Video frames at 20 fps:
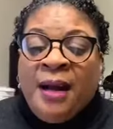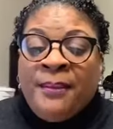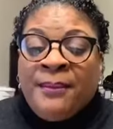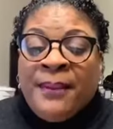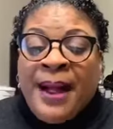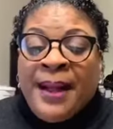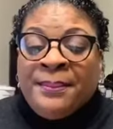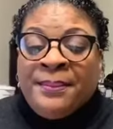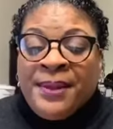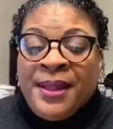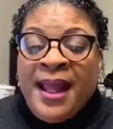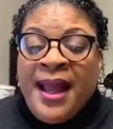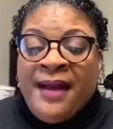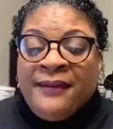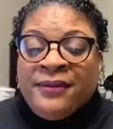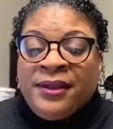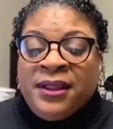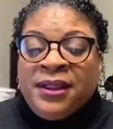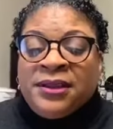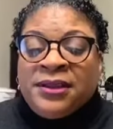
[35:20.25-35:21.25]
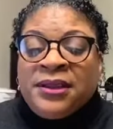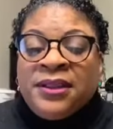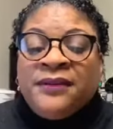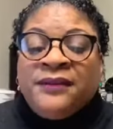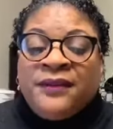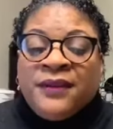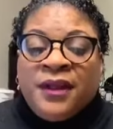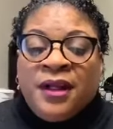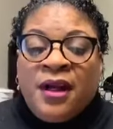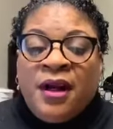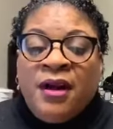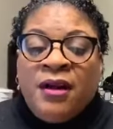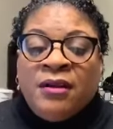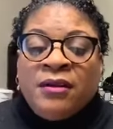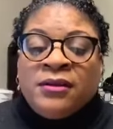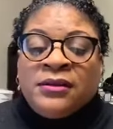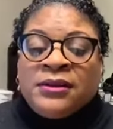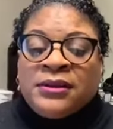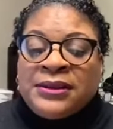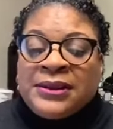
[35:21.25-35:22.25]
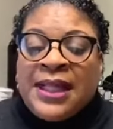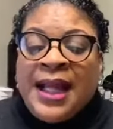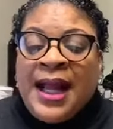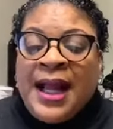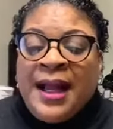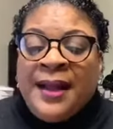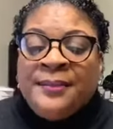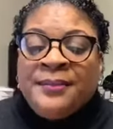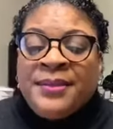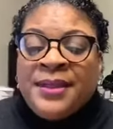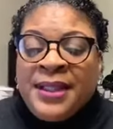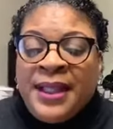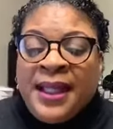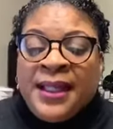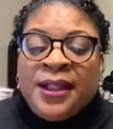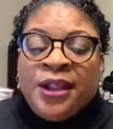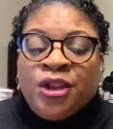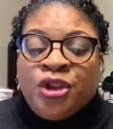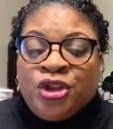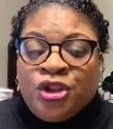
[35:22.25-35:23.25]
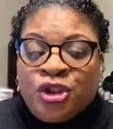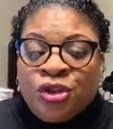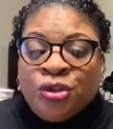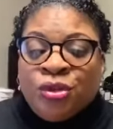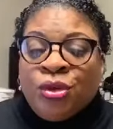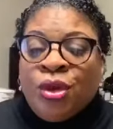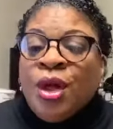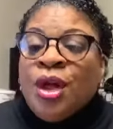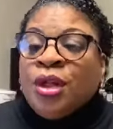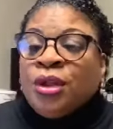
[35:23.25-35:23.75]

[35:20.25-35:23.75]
might be having a difficult time getting to.